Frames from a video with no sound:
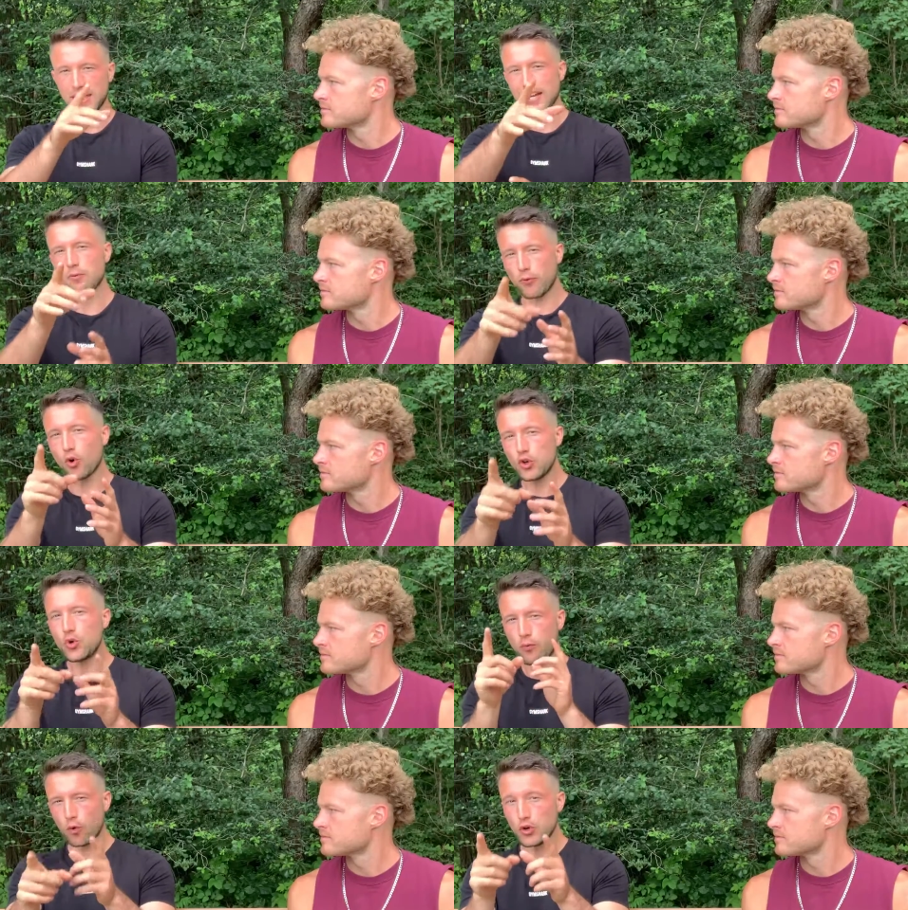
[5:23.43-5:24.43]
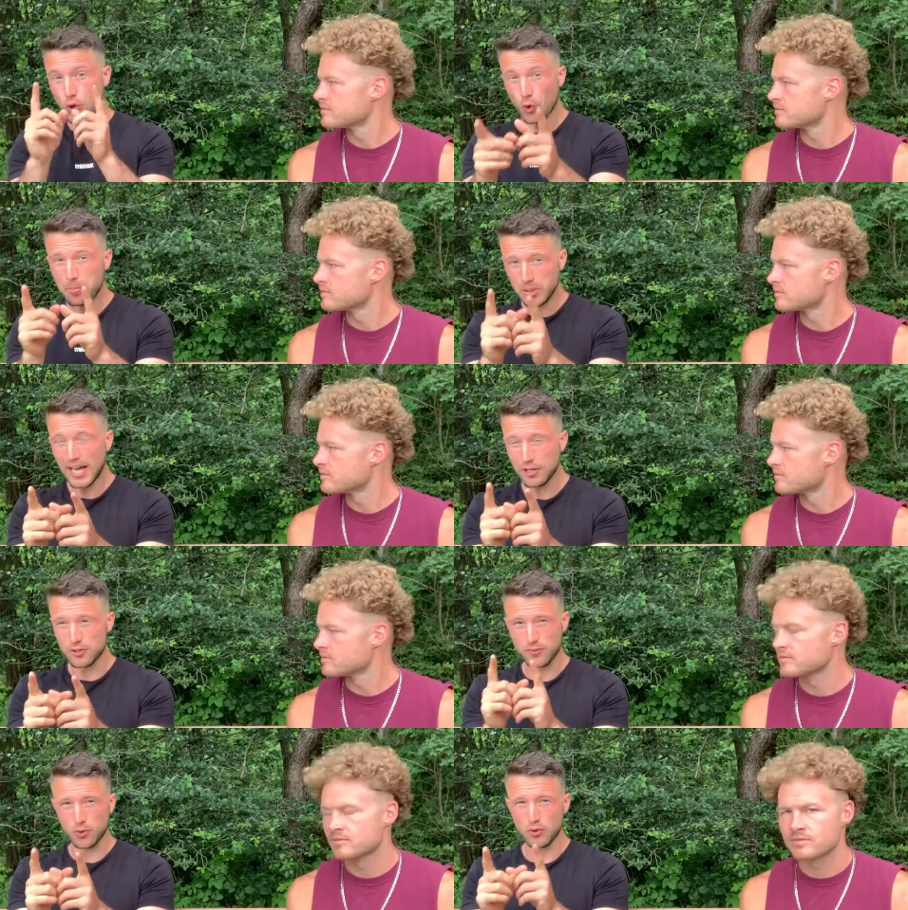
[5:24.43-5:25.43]
Speaker 1: thing for you, for your
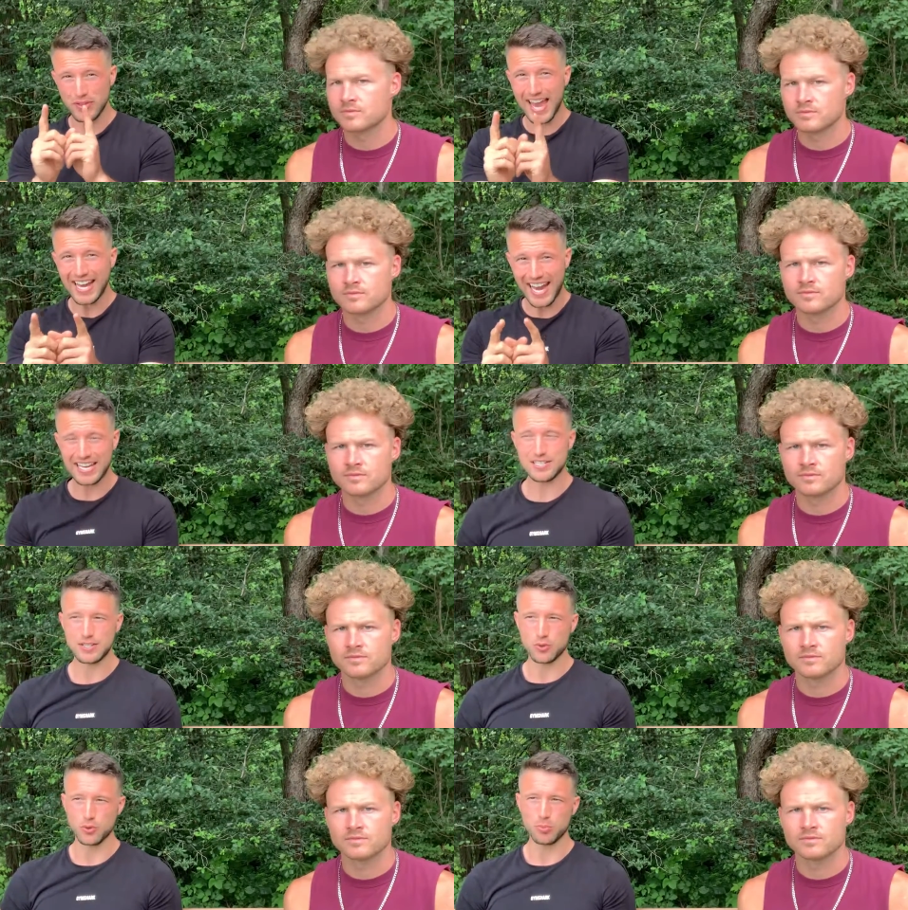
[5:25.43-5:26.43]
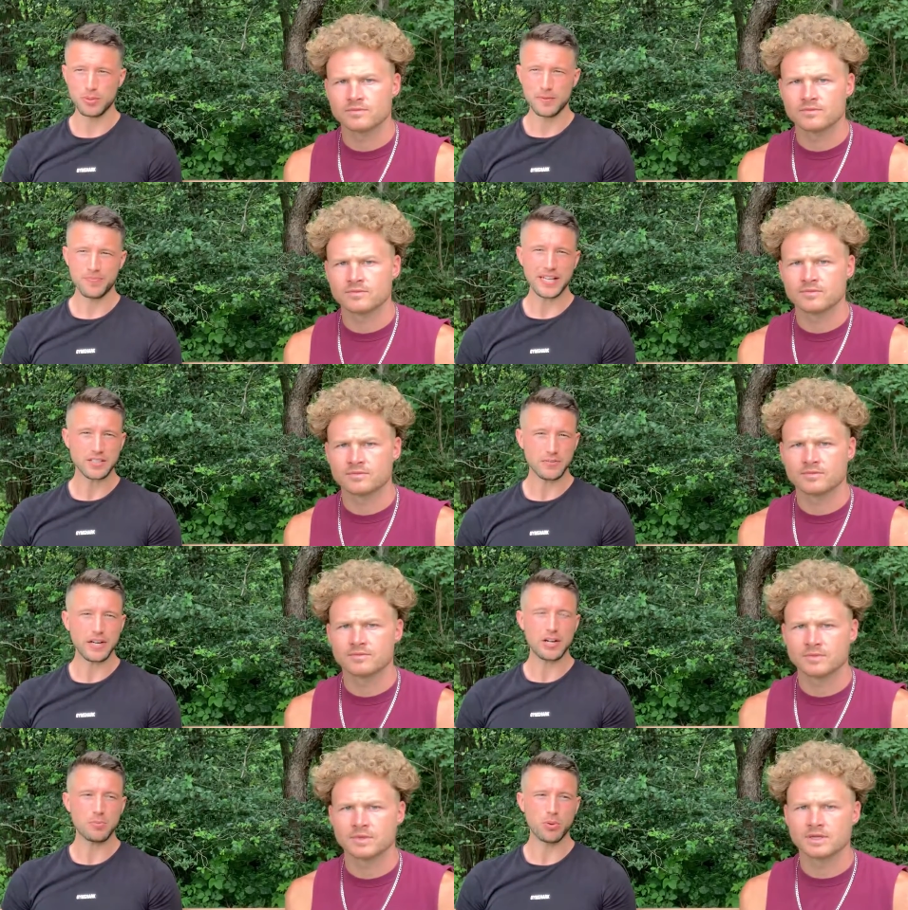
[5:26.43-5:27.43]
players, for that age group. That's a
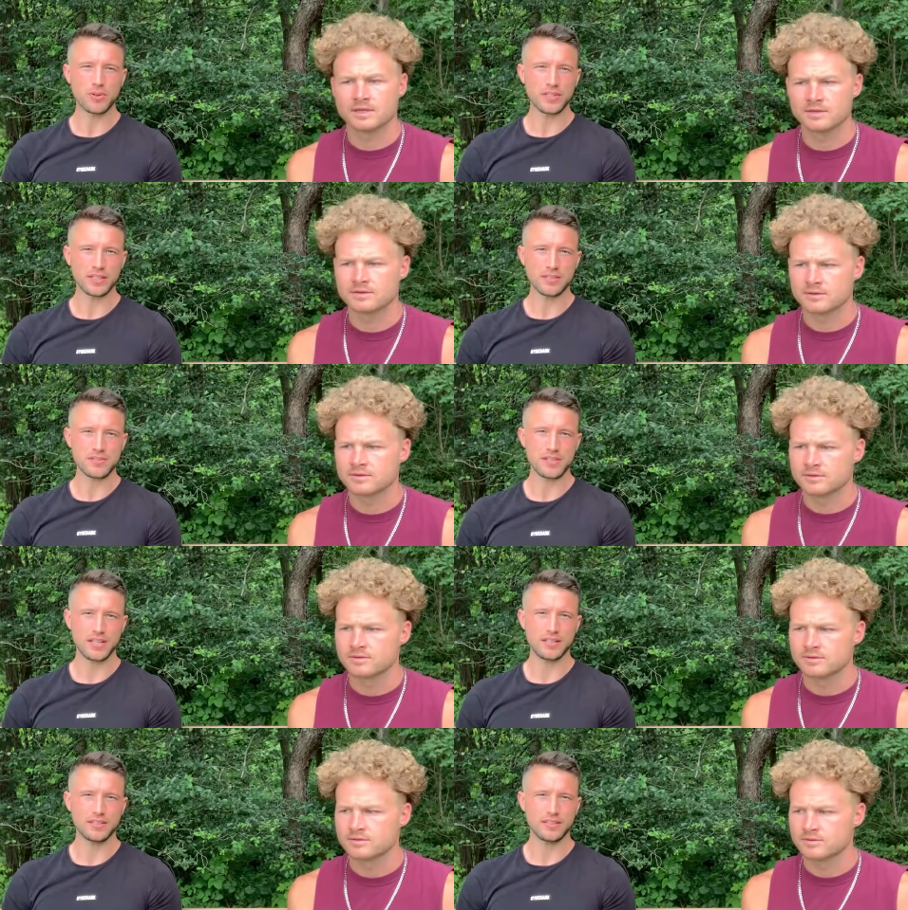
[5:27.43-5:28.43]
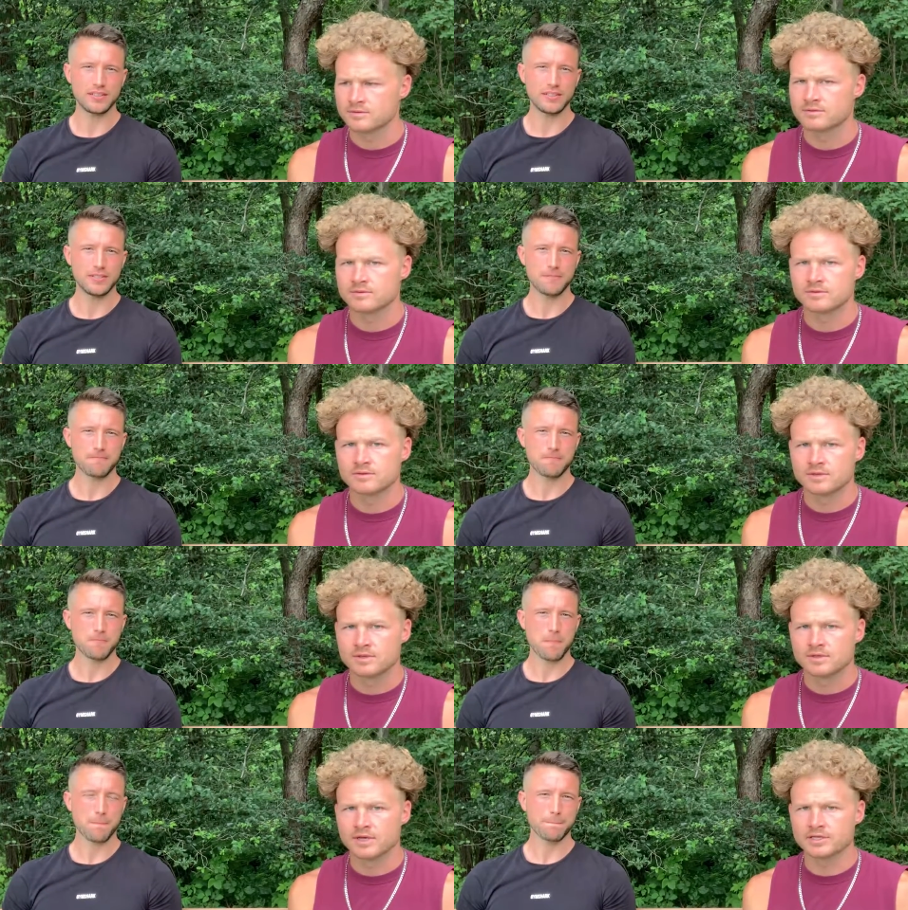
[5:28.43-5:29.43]
very important thing to understand.
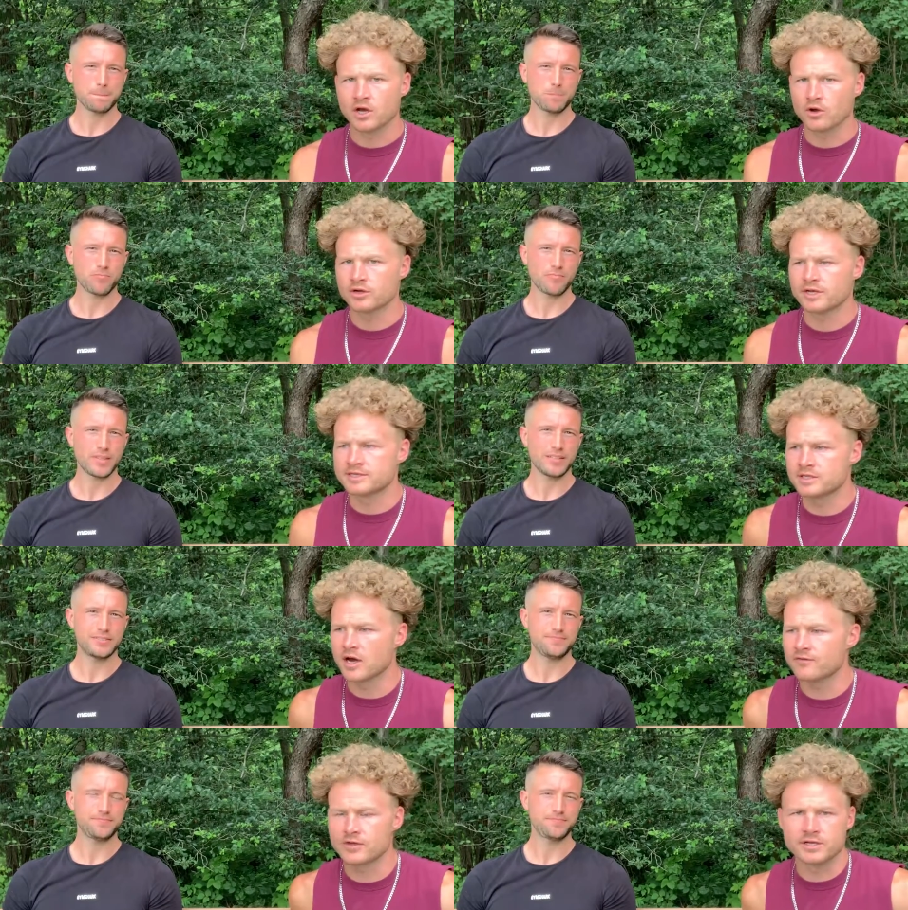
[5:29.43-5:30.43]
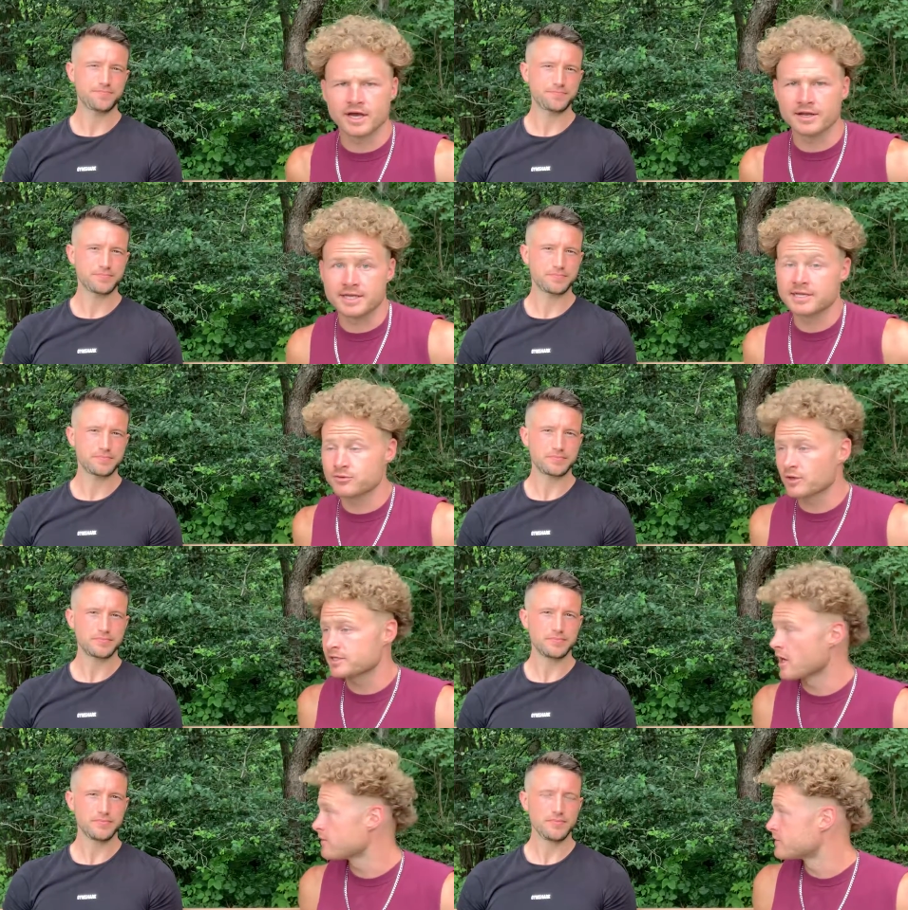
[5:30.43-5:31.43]
Speaker 2: Yeah, it's all good. It's tough to, and that's
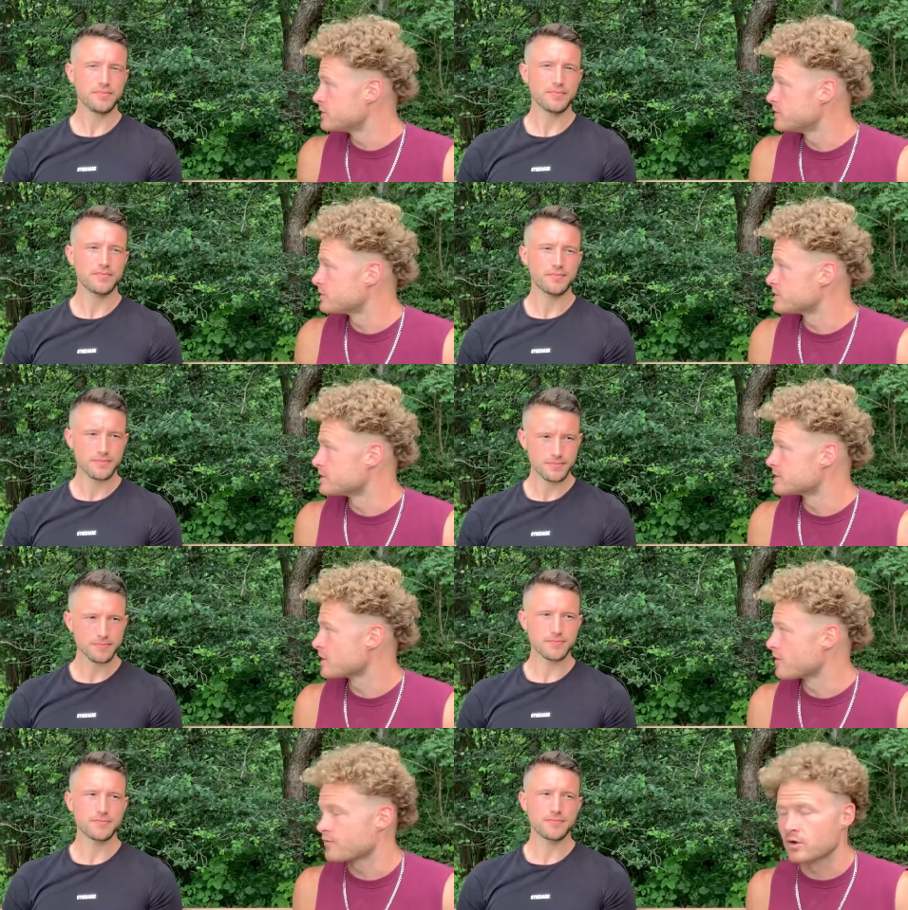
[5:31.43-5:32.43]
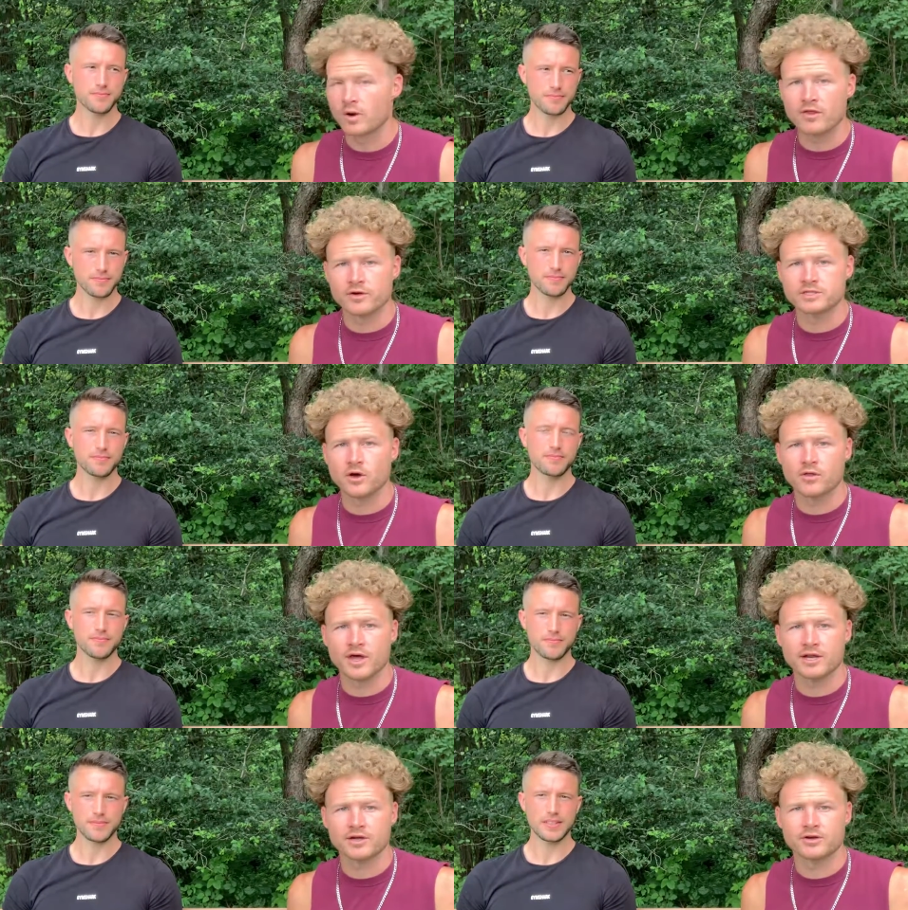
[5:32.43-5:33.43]
really tough to do, to decipher whether it's
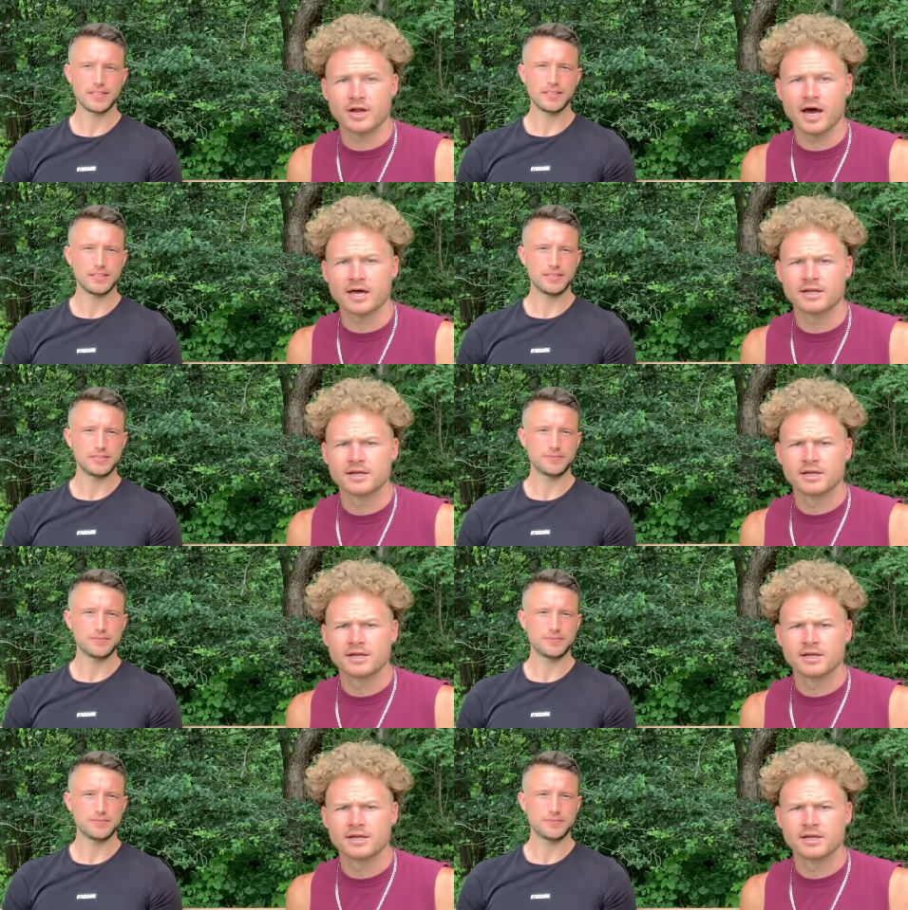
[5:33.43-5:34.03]
authentic or not.